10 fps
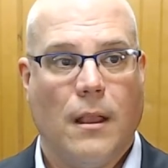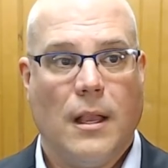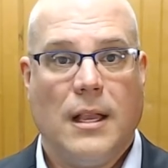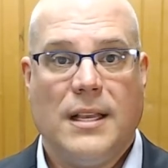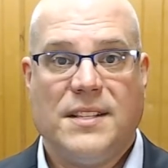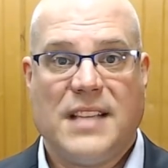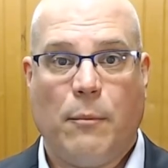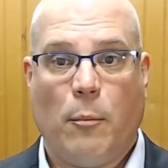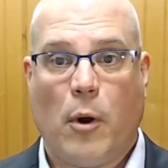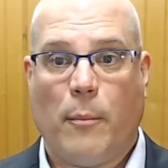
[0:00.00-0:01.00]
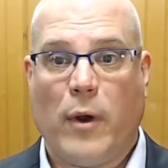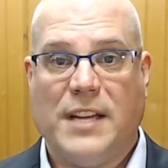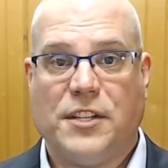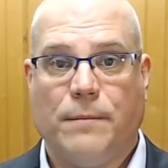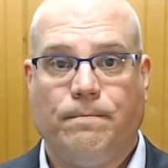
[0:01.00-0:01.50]
Sample
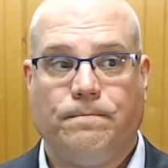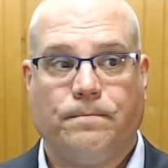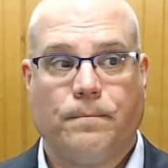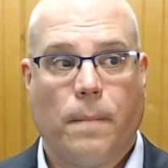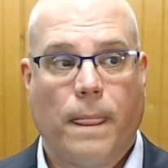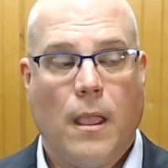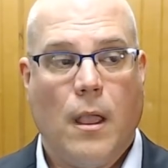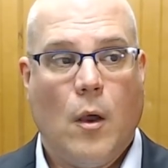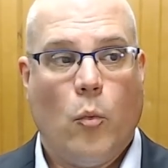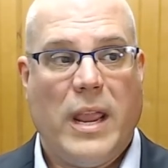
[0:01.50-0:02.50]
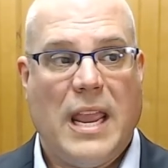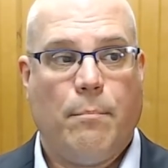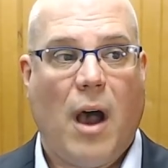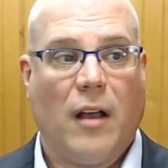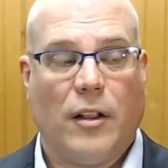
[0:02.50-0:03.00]
preparation. We
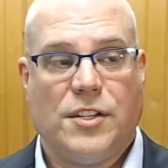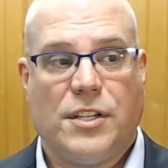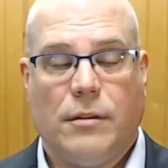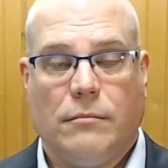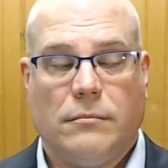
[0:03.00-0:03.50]
polished